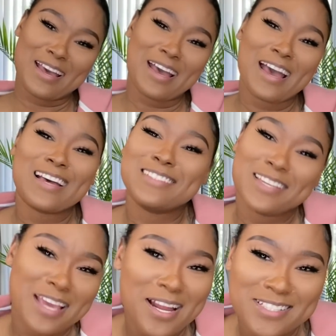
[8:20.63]
I'll tell
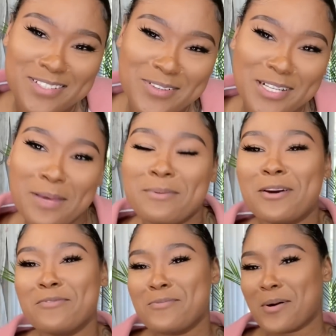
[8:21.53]
y'all the story. Let me
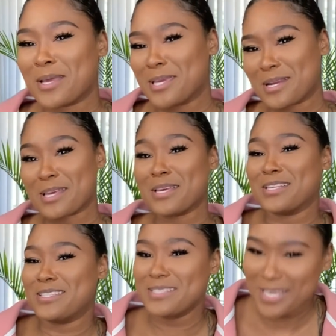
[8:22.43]
know if you want to hear the
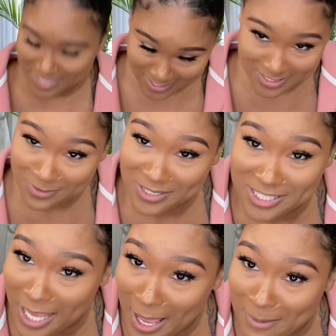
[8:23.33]
second story
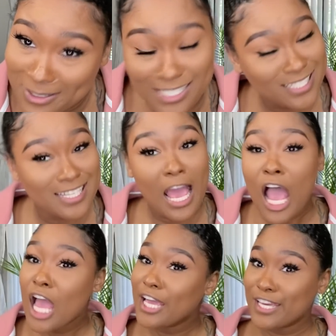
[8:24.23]
time because
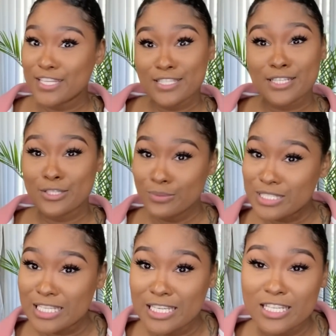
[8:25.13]
it's a
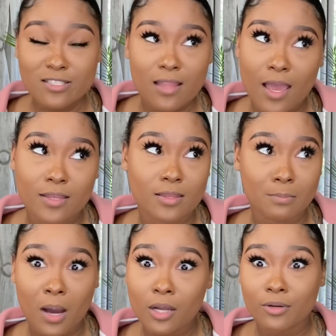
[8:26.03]
doozy. It's like the
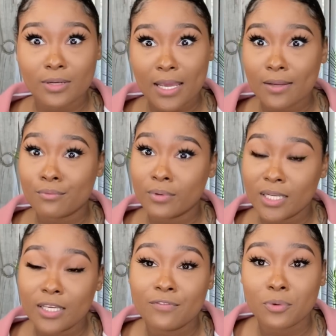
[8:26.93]
modern day,
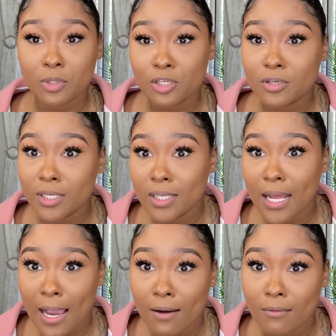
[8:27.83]
really, for real, Get
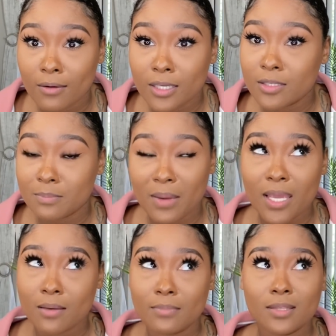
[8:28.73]
Out. It
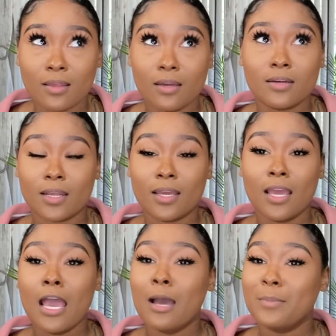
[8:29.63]
made me think of it.
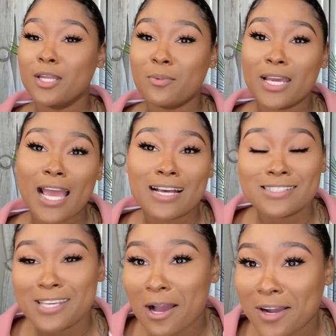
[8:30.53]
But anyway, I'll
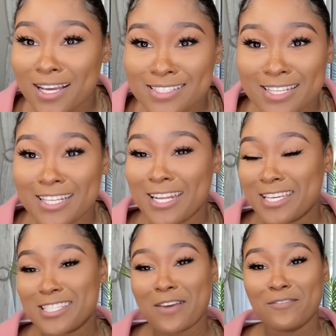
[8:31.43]
see y'all guys in the
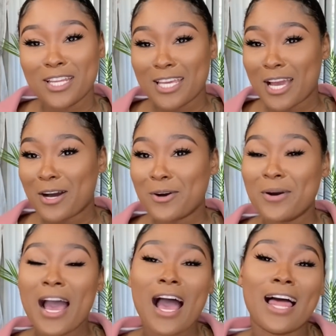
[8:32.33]
next video.
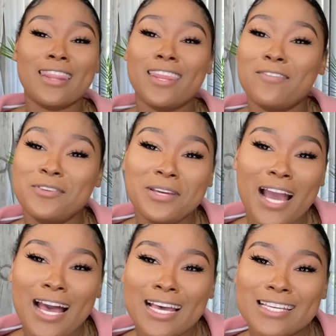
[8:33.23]
Love you
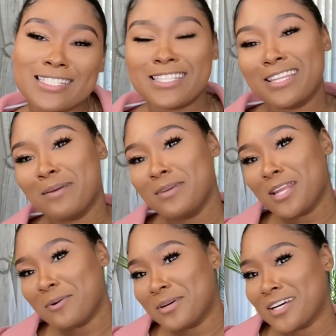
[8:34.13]
guys. Let me
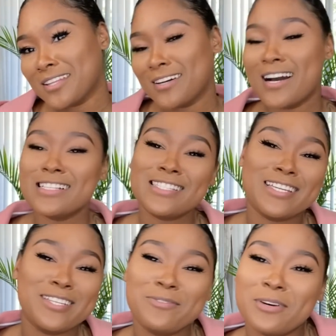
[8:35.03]
know what other
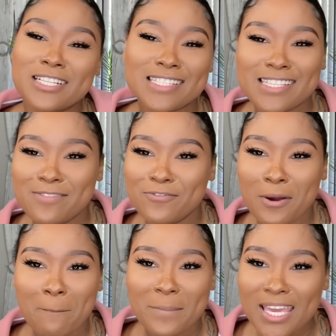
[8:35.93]
content you want to see
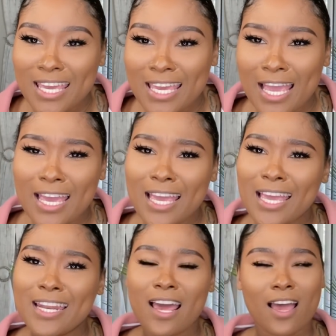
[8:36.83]
from me.
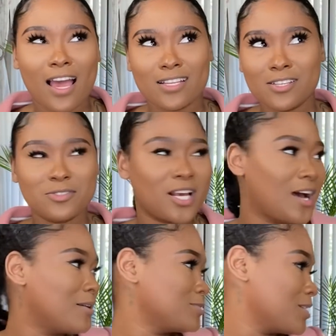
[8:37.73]
And I told
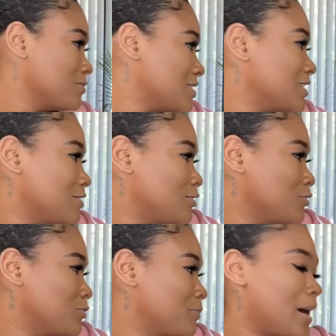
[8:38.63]
y'all I was going to still
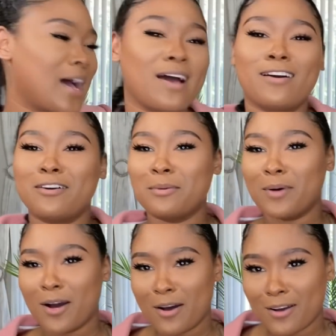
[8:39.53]
do
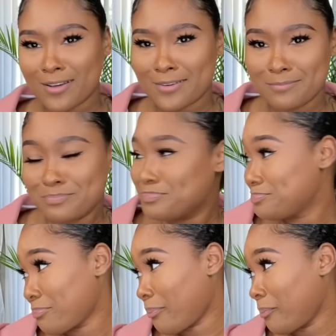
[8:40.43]
my
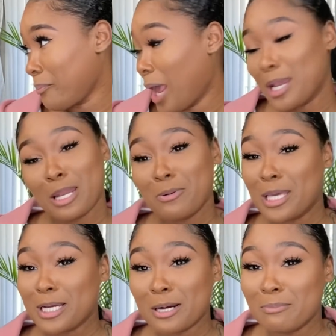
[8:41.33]
low
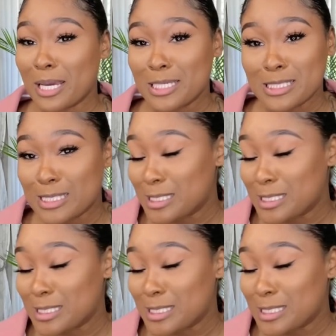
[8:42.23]
income based